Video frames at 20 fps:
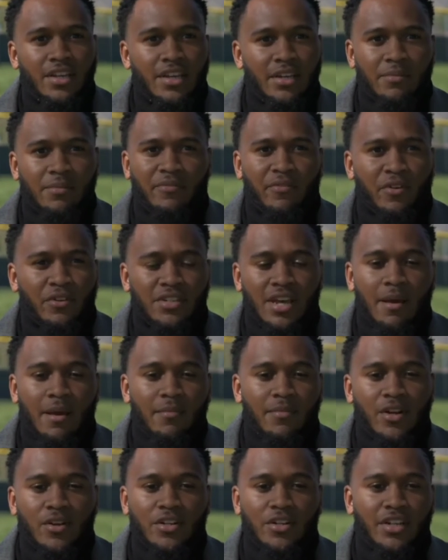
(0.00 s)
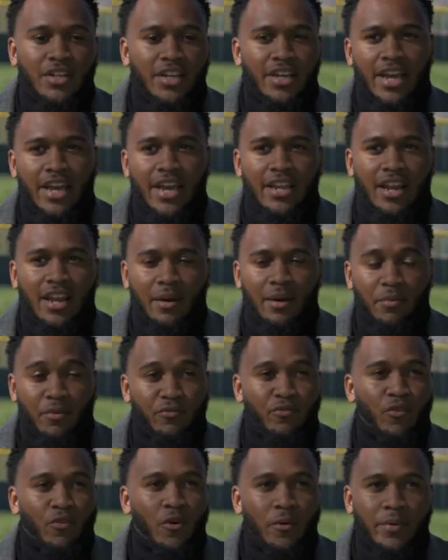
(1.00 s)
Mm-hmm. My first time learning it and like
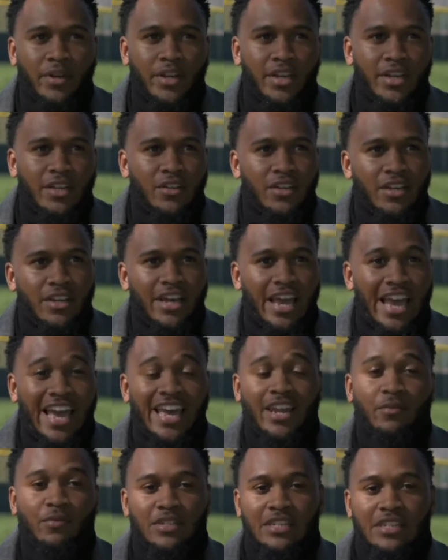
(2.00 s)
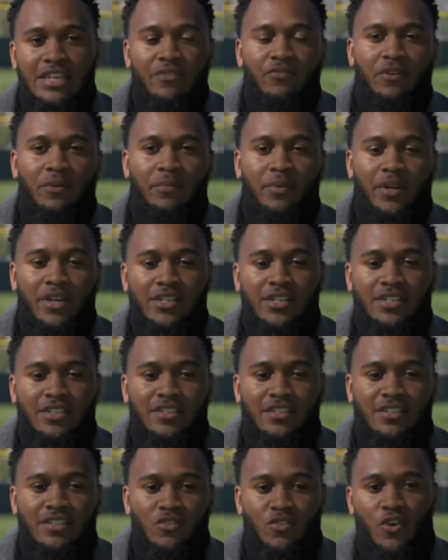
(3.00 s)
performing it, mm-hmm. and it was different
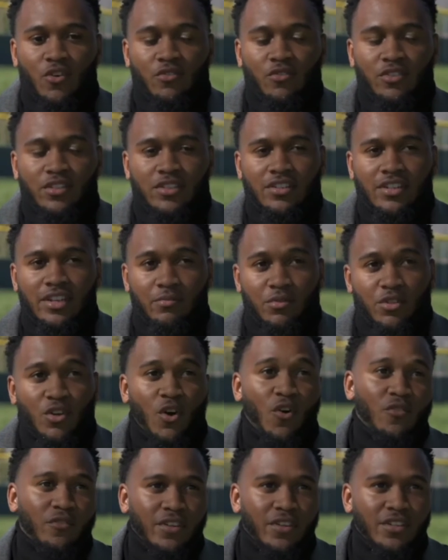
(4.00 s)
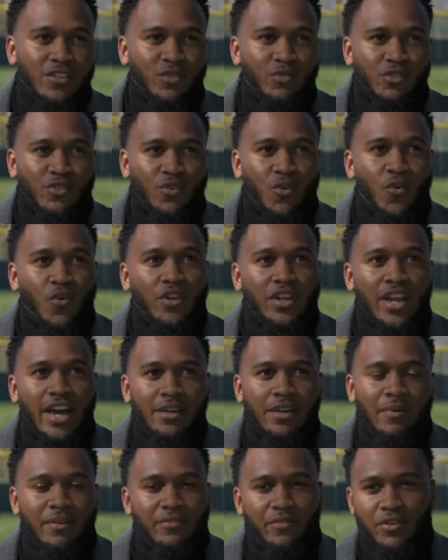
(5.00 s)
because you know it was COVID, so it was online.
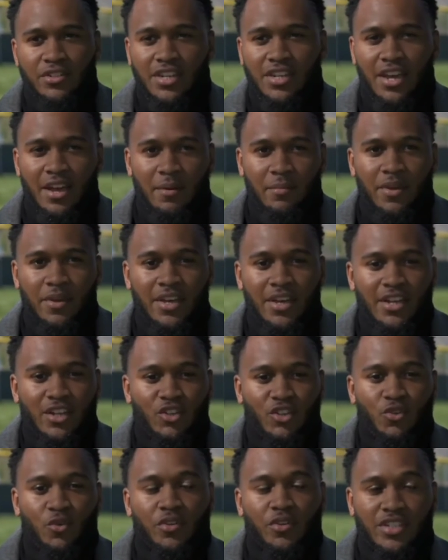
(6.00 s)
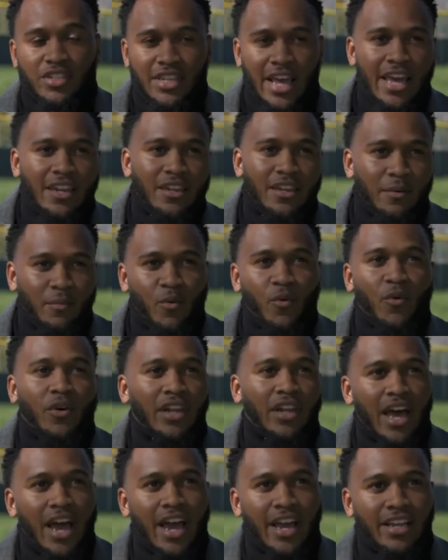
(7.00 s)
Right. My first time doing stand up
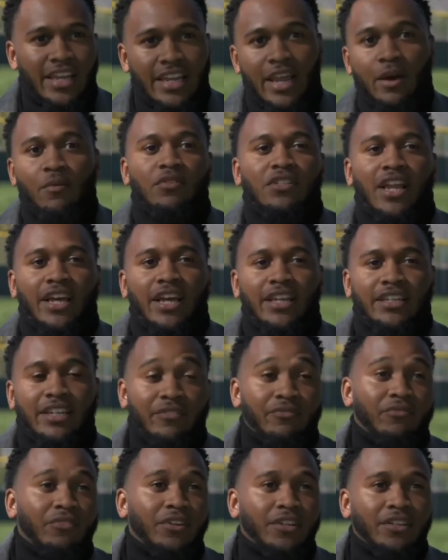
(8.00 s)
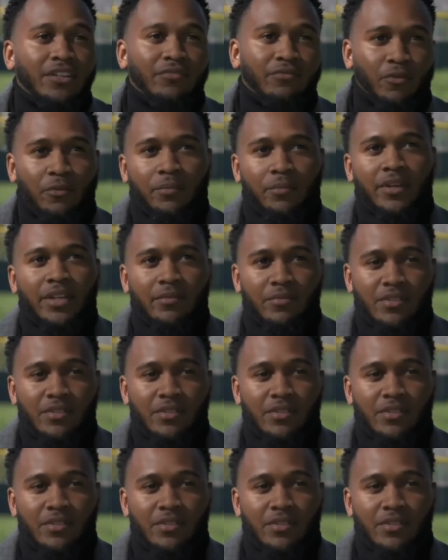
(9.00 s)
online, and that was like different for me.